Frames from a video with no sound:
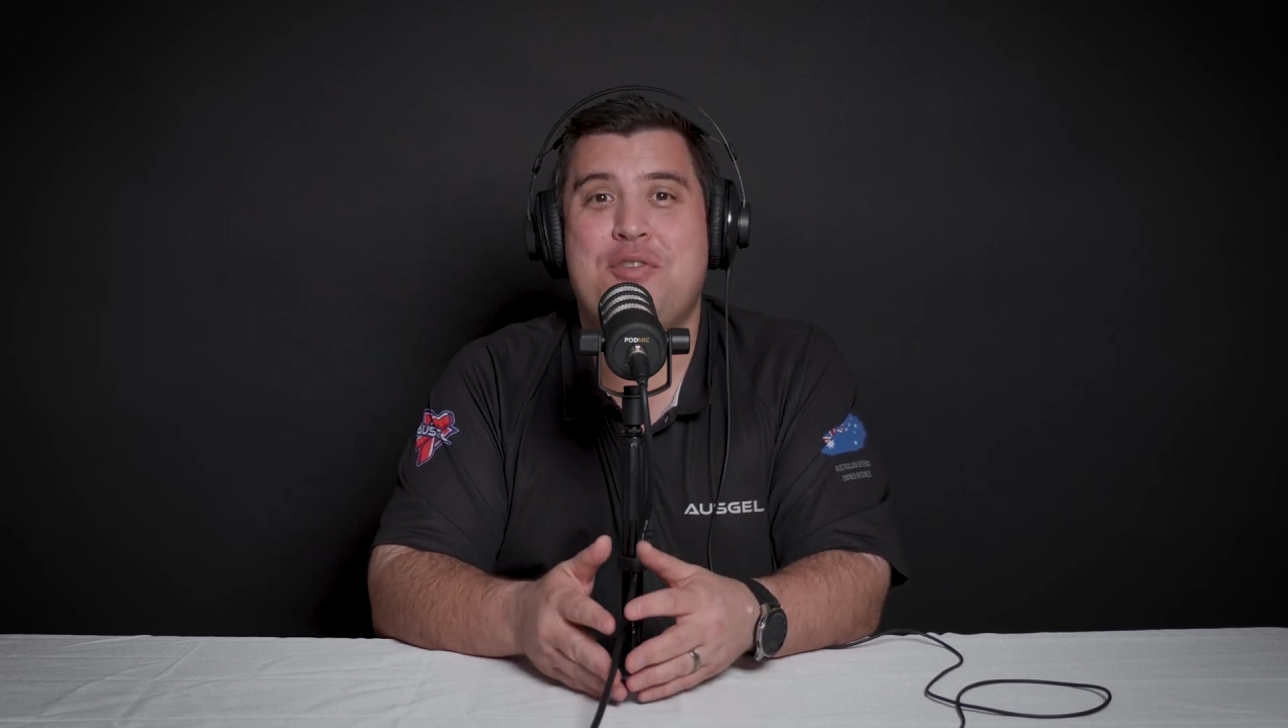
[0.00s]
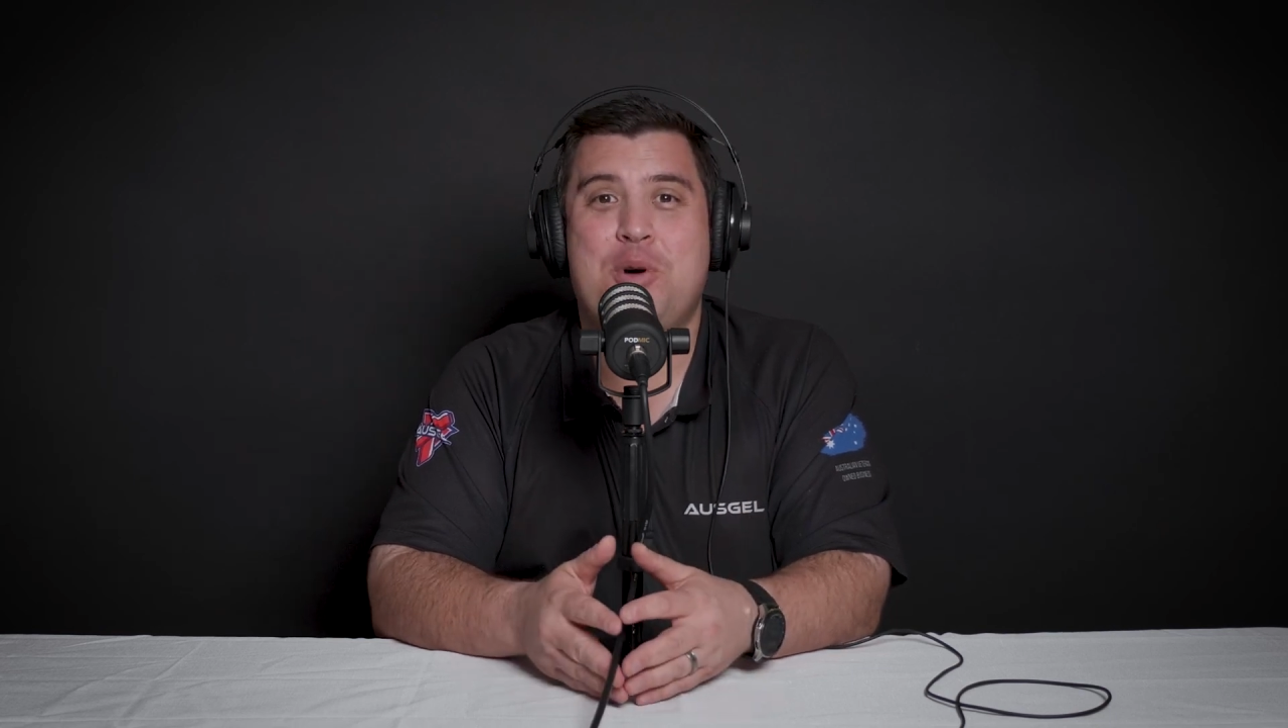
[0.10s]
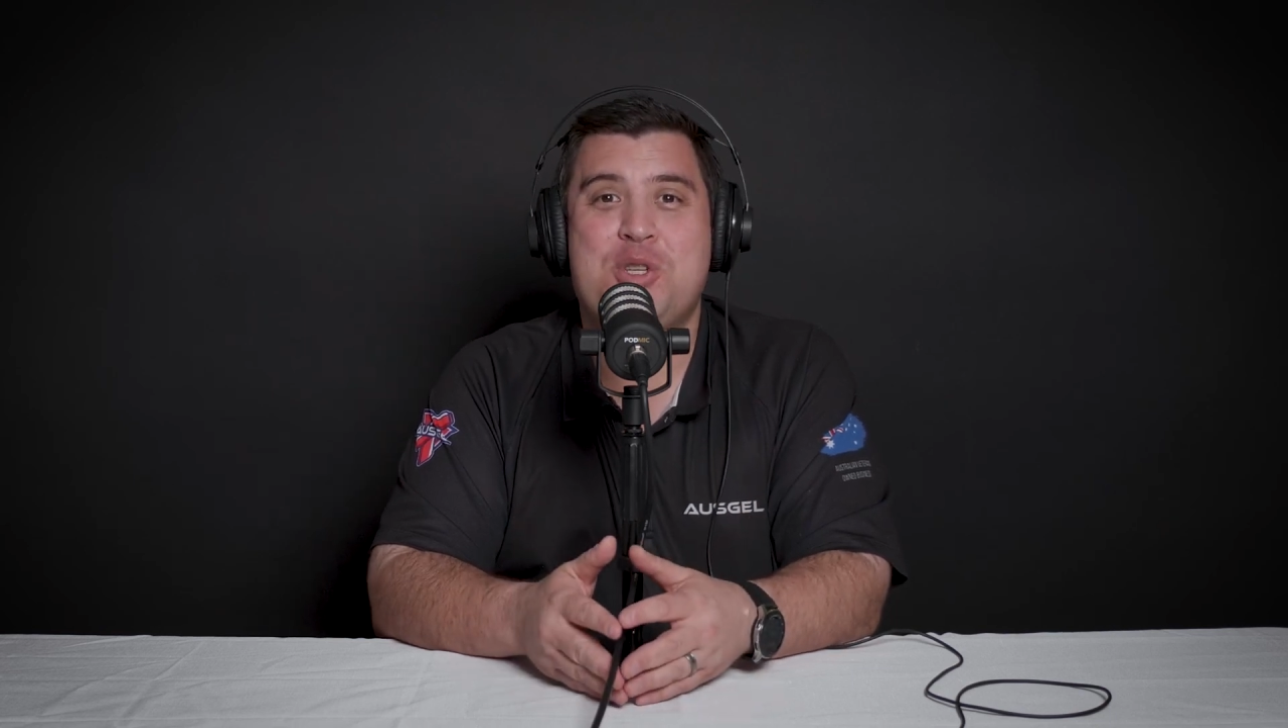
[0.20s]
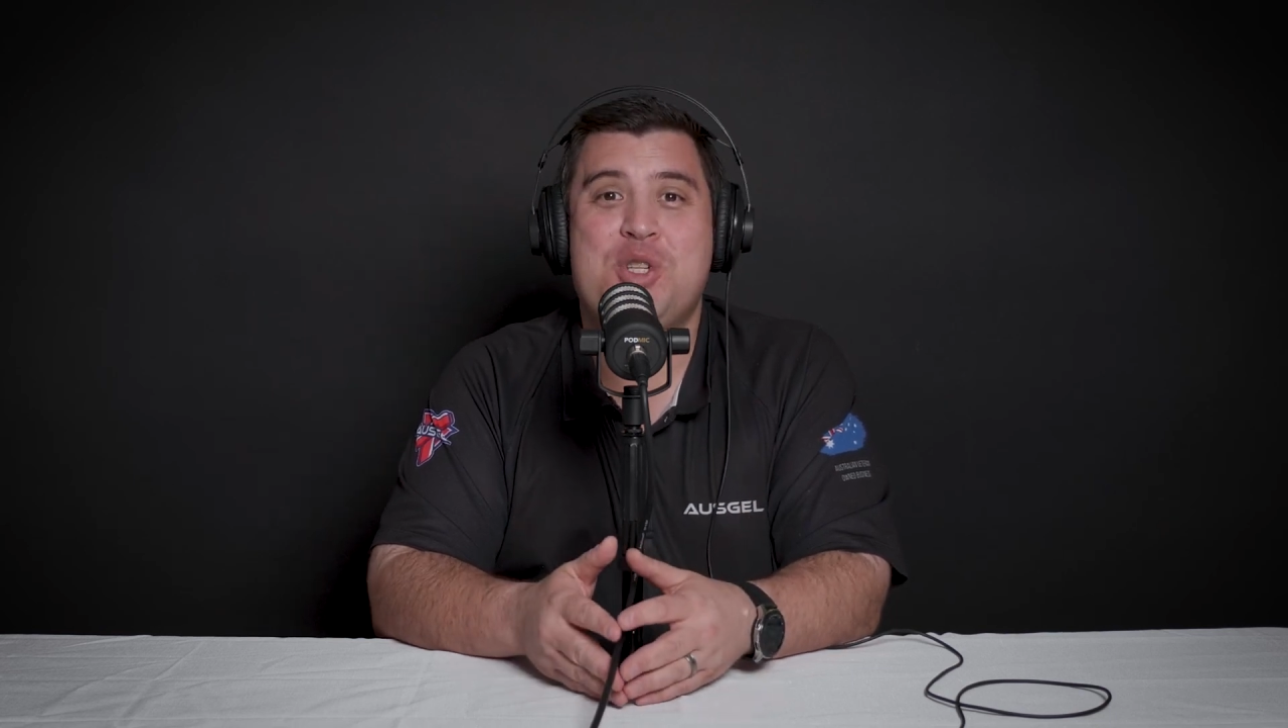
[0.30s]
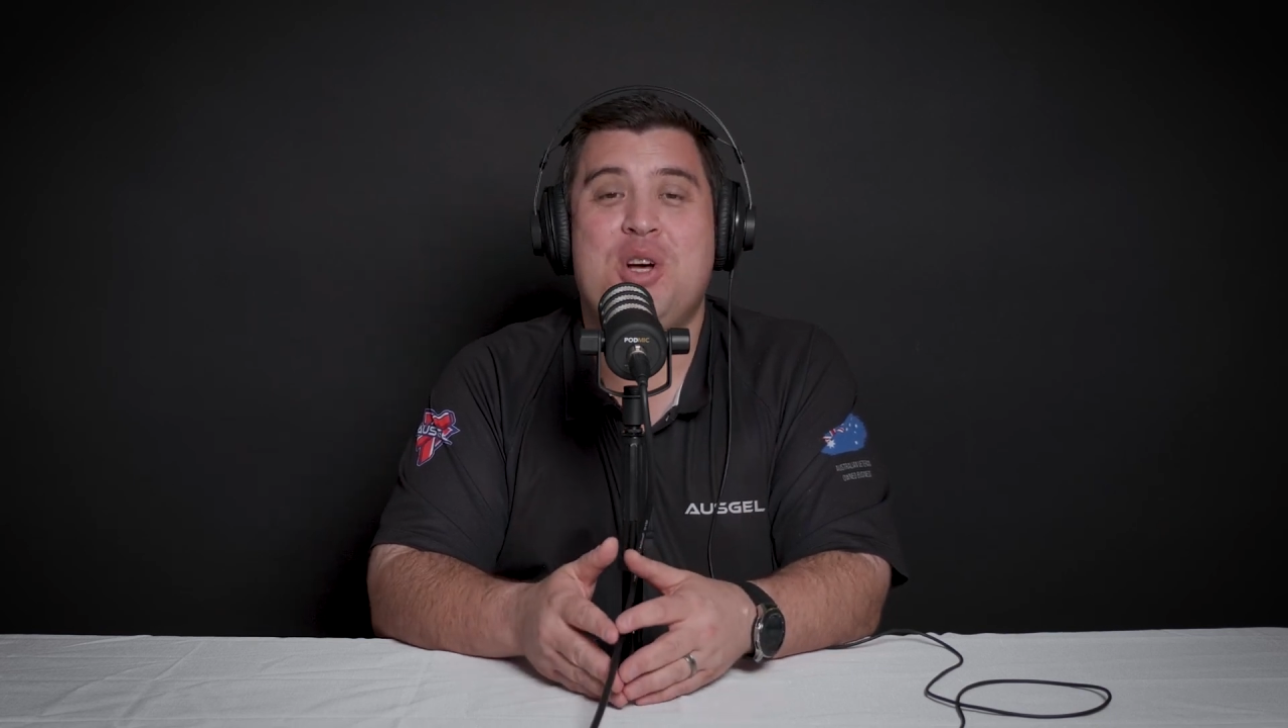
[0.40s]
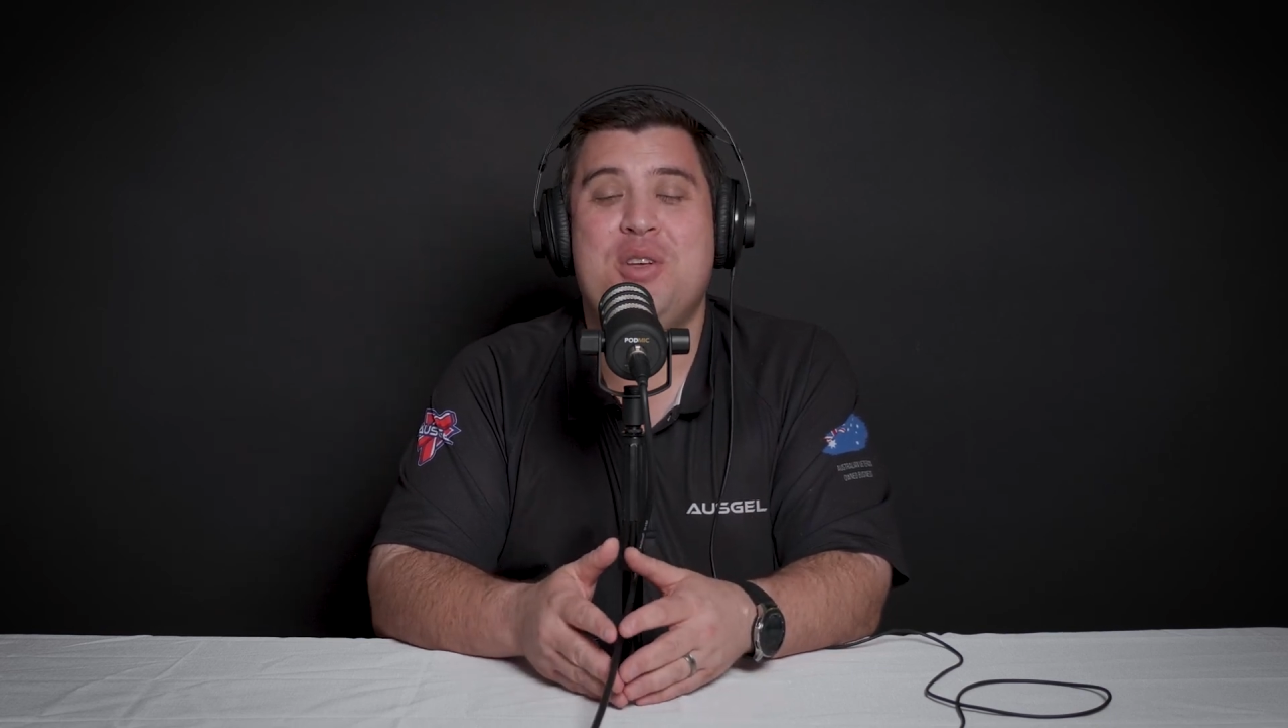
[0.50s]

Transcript: Ausgel.